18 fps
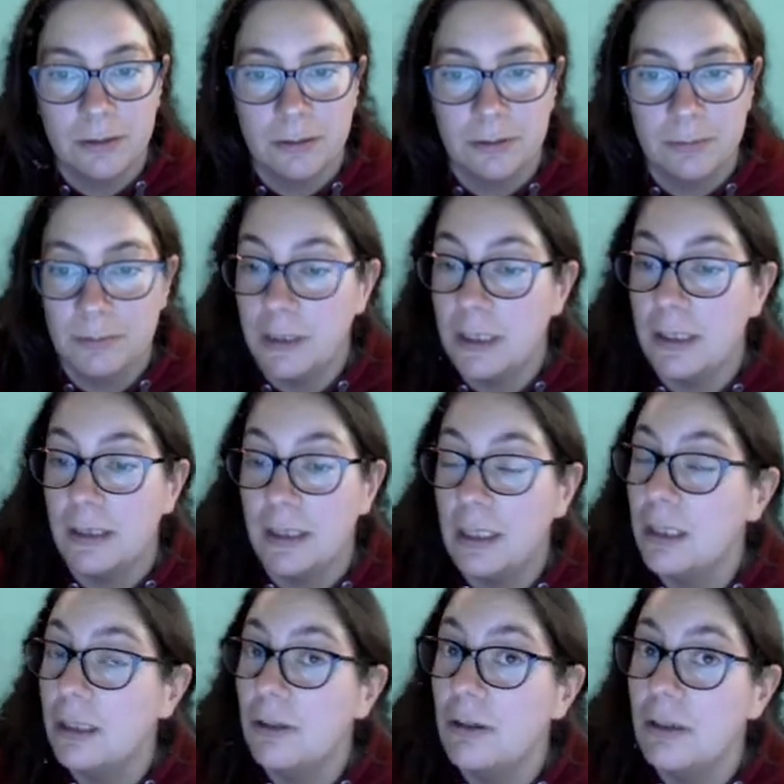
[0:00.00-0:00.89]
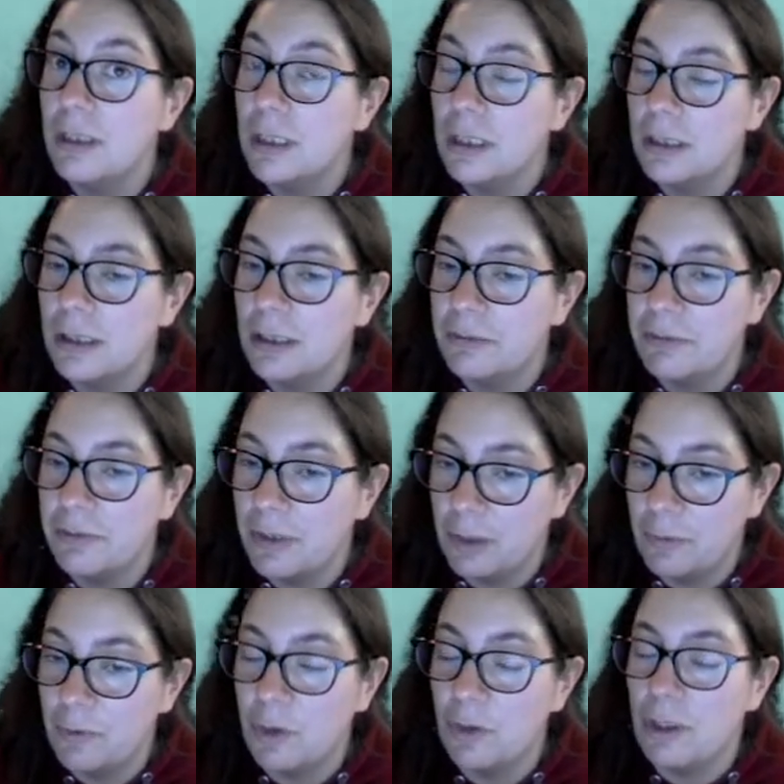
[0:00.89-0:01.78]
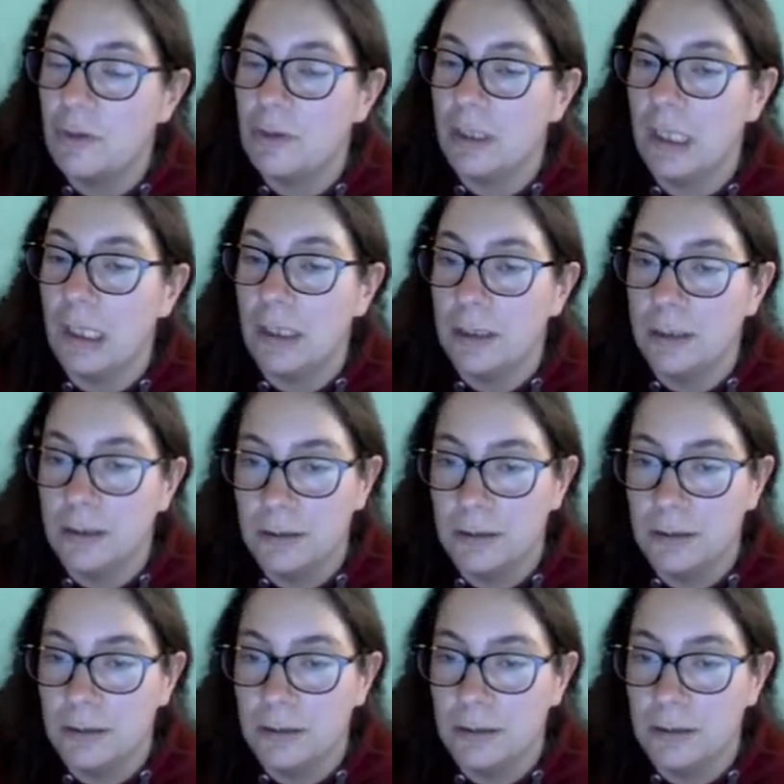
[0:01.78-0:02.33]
Please get in contact if you're out there.